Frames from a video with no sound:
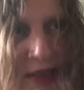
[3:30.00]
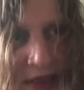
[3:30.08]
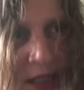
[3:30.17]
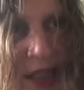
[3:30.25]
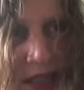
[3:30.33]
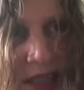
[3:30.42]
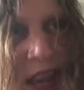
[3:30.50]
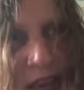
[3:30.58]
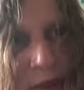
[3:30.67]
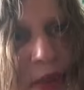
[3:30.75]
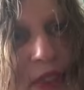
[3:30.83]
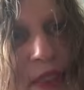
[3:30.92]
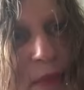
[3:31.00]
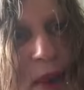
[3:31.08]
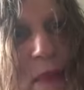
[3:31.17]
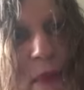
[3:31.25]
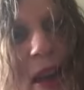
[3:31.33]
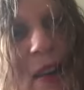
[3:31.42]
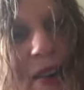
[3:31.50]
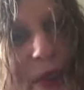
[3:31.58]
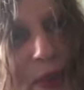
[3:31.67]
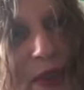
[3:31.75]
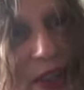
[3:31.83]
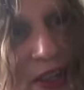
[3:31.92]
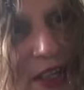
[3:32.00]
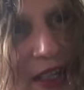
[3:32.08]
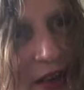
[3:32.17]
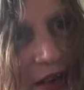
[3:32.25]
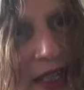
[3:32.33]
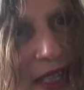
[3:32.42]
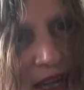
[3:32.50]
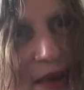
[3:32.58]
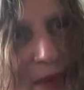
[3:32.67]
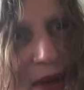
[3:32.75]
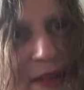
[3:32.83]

His tongue was in my mouth. It was actually going down my